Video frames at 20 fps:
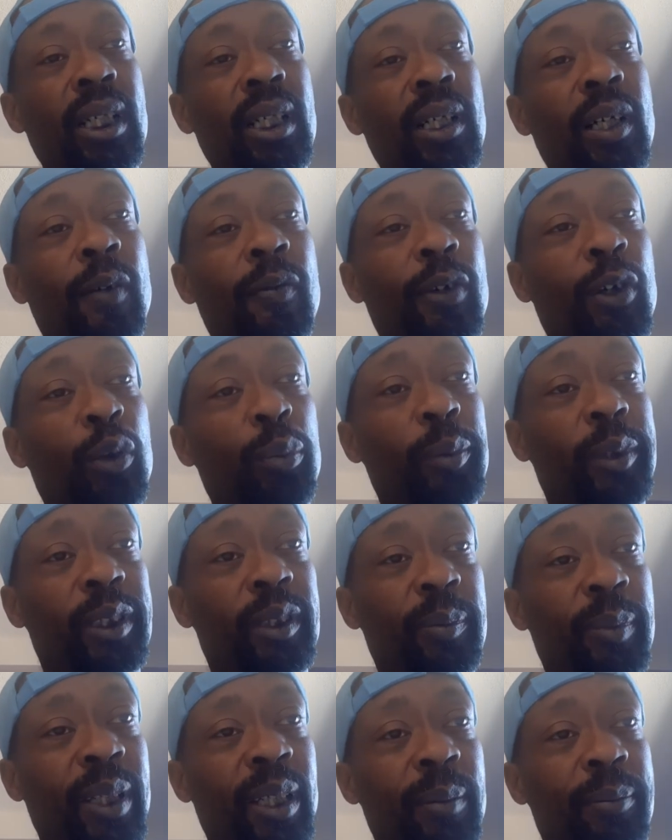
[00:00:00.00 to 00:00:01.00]
of homeless
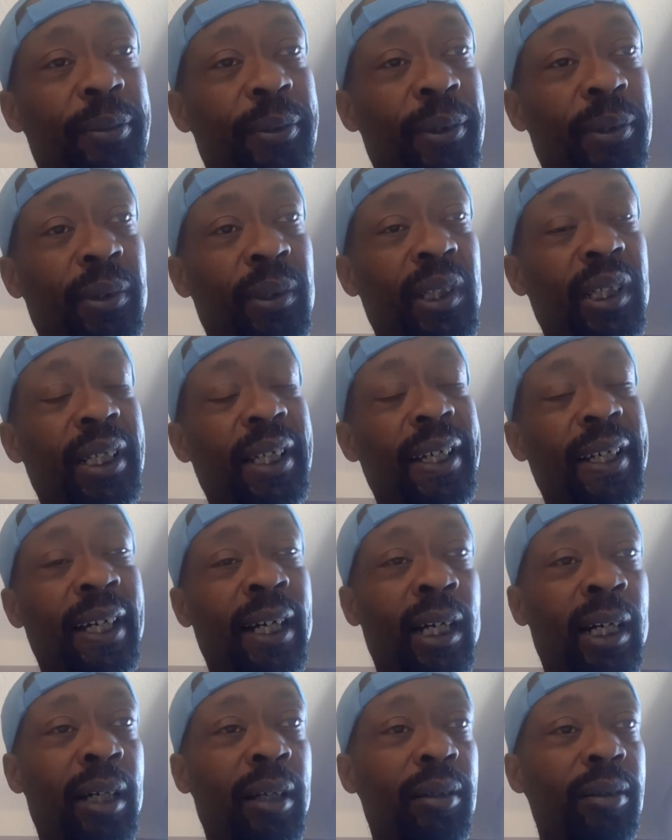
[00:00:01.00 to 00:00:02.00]
people
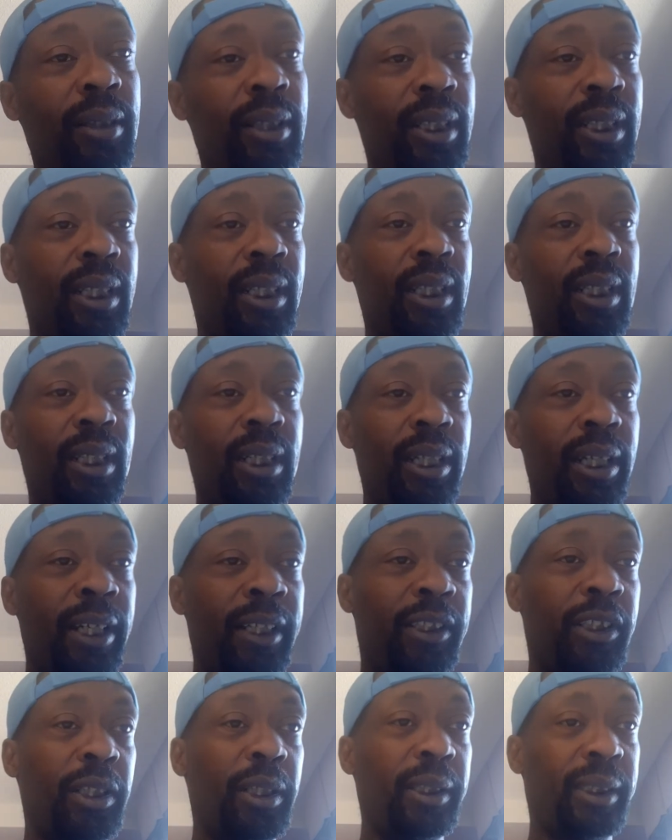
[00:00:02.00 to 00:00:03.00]
uh,
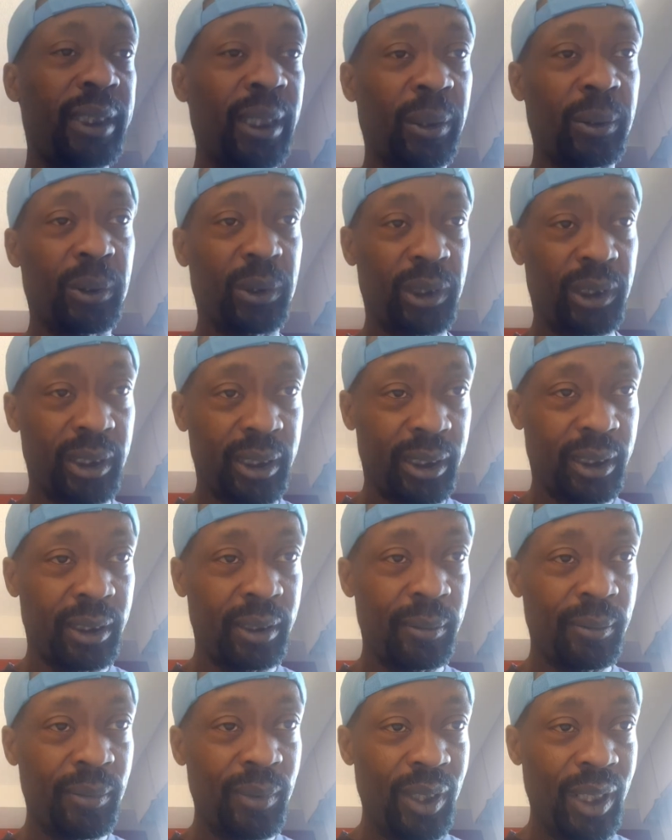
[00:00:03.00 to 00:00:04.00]
into the shelter
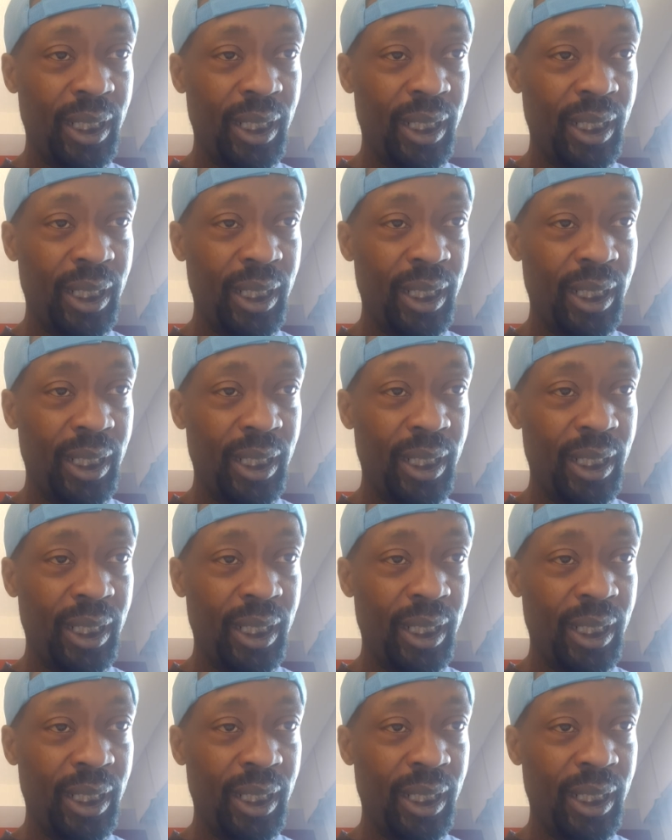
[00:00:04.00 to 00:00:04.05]
system.